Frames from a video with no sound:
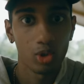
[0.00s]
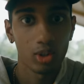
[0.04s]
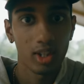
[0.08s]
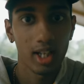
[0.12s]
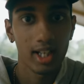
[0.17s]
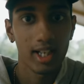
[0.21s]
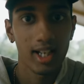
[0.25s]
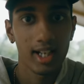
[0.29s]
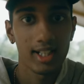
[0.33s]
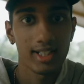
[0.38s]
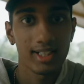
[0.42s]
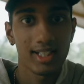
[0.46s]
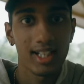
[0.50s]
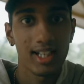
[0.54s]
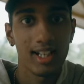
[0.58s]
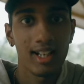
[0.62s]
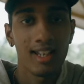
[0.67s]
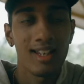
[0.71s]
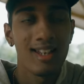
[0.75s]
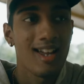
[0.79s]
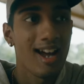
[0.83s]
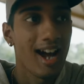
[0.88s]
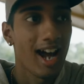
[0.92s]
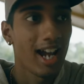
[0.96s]
Like I said,
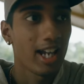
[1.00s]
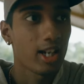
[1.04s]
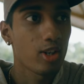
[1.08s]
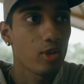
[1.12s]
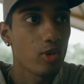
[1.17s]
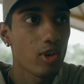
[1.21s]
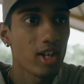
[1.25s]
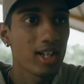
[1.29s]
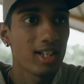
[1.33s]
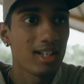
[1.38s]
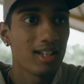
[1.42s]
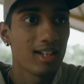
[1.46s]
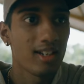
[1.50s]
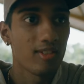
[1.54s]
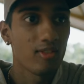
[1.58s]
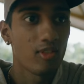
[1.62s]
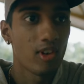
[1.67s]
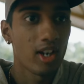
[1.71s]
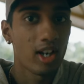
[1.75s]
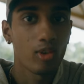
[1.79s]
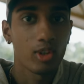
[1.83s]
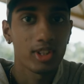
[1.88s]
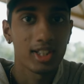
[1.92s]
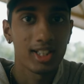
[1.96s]
I quit
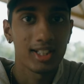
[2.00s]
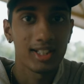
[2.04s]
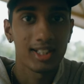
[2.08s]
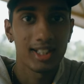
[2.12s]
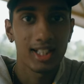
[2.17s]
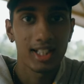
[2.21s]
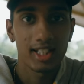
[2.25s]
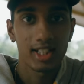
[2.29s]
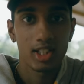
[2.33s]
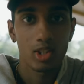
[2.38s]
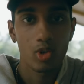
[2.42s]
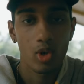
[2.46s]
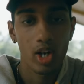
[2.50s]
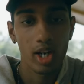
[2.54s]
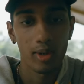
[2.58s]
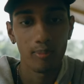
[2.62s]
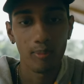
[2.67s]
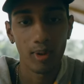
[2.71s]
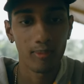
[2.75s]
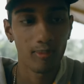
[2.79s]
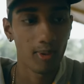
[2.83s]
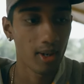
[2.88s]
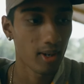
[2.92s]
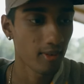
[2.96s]
when I was in sixth grade,
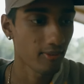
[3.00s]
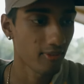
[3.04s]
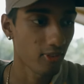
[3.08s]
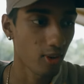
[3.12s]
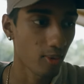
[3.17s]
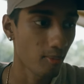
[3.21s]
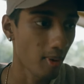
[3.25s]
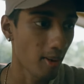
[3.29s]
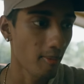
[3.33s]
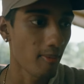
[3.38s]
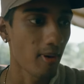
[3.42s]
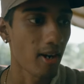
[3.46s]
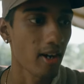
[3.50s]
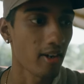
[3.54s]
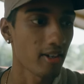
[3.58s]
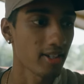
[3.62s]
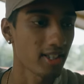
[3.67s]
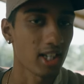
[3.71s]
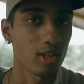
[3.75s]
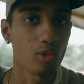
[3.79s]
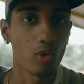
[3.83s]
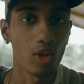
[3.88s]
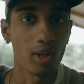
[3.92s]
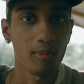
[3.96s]
but for my parents
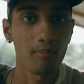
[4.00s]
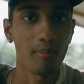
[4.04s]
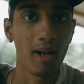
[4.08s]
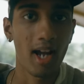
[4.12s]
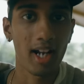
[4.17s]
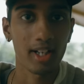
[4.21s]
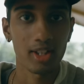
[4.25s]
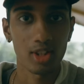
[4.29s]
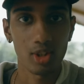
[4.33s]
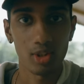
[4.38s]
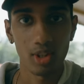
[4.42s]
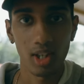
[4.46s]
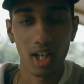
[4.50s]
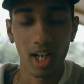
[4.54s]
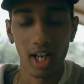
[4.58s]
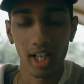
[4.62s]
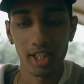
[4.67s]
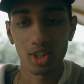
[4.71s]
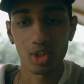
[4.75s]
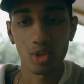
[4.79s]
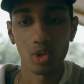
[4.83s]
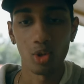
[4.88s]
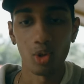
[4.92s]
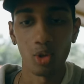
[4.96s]
I went back to the high
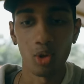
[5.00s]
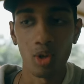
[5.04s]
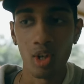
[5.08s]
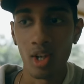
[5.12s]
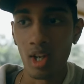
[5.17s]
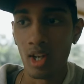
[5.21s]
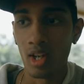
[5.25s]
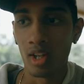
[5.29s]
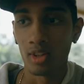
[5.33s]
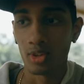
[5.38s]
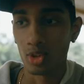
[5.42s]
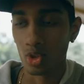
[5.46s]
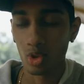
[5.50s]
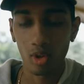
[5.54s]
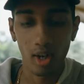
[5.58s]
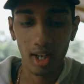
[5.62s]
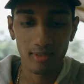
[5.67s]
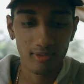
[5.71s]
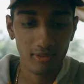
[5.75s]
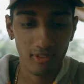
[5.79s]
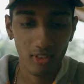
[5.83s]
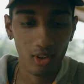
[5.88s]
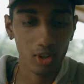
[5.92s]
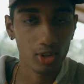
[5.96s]
school. I
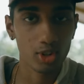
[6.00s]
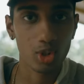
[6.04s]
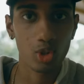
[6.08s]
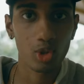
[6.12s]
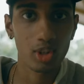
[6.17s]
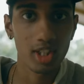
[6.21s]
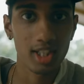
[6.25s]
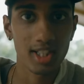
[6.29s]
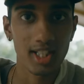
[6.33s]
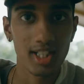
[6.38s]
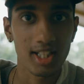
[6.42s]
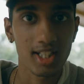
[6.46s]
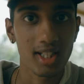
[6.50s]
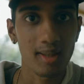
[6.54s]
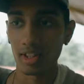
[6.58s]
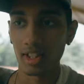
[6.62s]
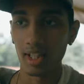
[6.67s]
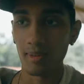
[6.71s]
fought through the system.